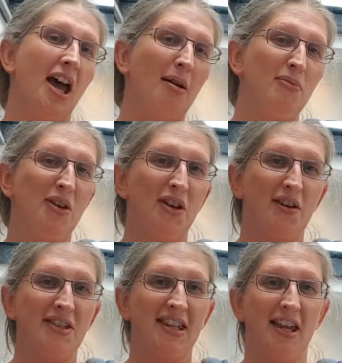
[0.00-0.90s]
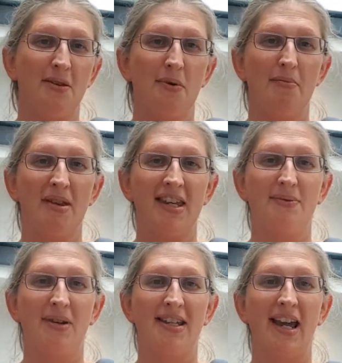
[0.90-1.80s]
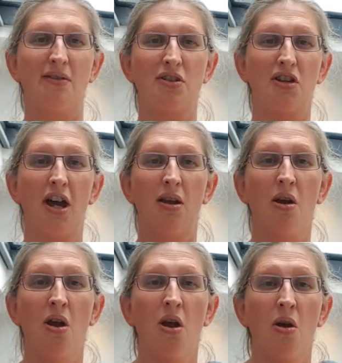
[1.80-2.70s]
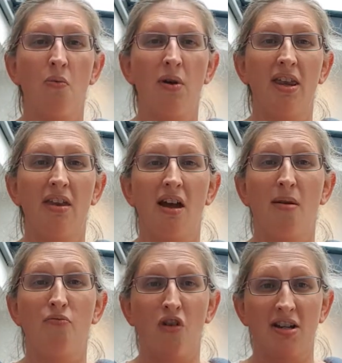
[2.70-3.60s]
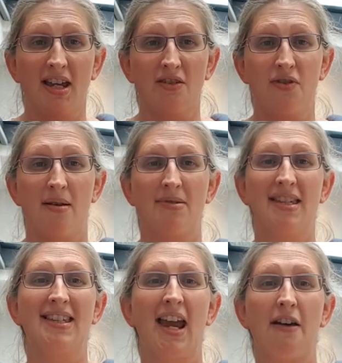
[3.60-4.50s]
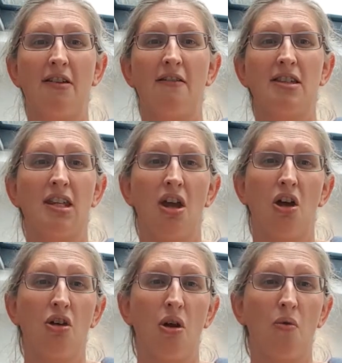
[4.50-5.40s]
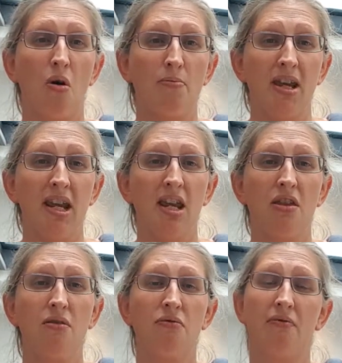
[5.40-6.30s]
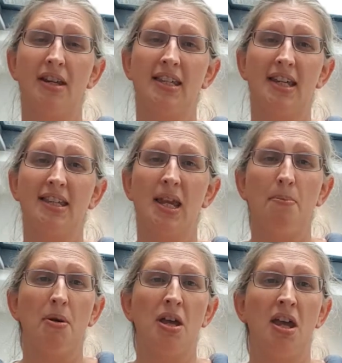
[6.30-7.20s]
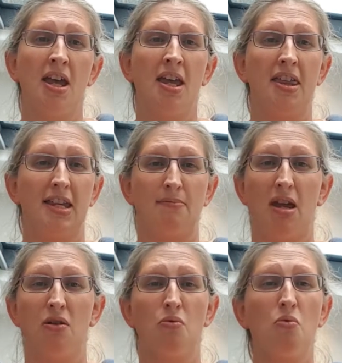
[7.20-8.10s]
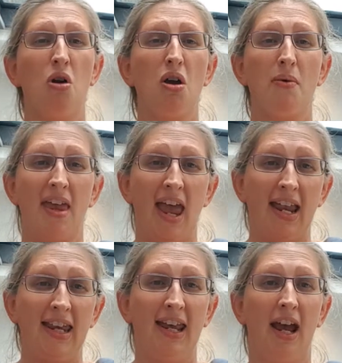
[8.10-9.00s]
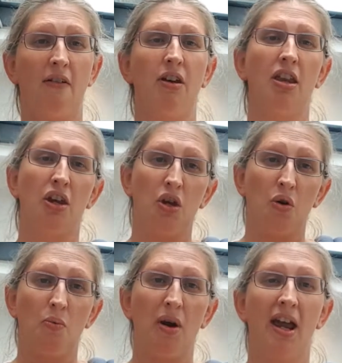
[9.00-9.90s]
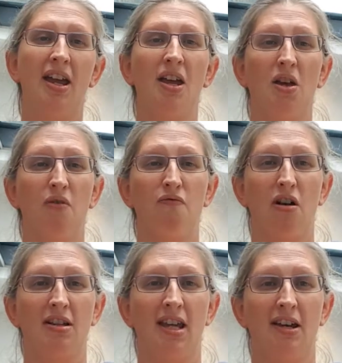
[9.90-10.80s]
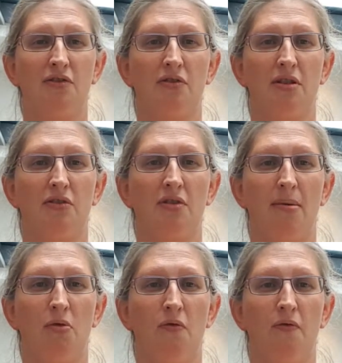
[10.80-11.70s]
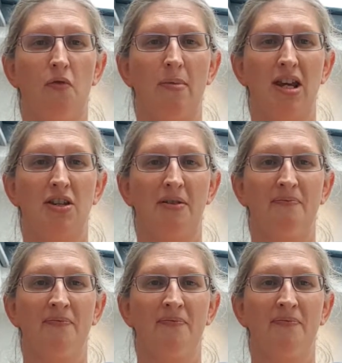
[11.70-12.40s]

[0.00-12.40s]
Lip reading: you can go and see the other one, but this one is how to tighten with rucksack straps. This carrier is the Ergo Omni 360, but this method will work with any carrier that you can wear rucksack strap formation.